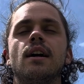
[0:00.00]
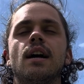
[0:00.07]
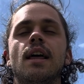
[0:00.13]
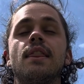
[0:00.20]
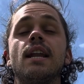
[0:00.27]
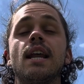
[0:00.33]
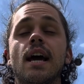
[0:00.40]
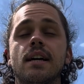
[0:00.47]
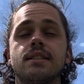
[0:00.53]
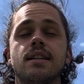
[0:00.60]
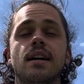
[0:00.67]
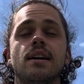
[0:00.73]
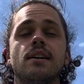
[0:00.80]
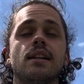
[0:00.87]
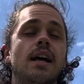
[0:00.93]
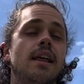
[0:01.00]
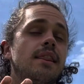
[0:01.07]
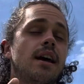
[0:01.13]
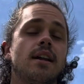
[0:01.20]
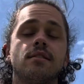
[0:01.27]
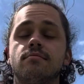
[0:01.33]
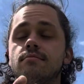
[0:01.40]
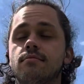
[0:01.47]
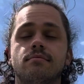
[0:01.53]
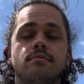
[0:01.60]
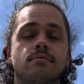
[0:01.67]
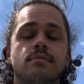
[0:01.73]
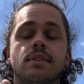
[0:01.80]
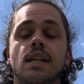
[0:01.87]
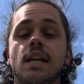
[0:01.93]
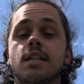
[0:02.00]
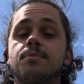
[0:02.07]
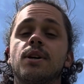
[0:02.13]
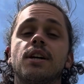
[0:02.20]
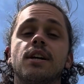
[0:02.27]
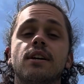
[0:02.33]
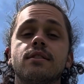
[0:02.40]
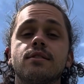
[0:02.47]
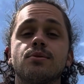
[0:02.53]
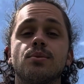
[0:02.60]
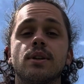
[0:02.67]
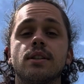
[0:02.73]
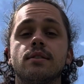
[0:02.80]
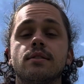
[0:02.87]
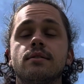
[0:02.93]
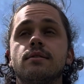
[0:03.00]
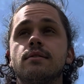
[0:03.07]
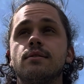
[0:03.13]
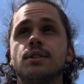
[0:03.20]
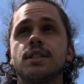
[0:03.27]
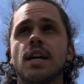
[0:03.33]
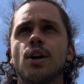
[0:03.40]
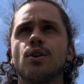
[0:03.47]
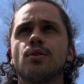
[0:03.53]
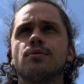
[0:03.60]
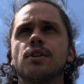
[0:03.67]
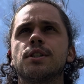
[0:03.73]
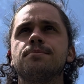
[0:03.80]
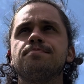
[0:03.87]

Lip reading: and then exhale, and then the experience will take over.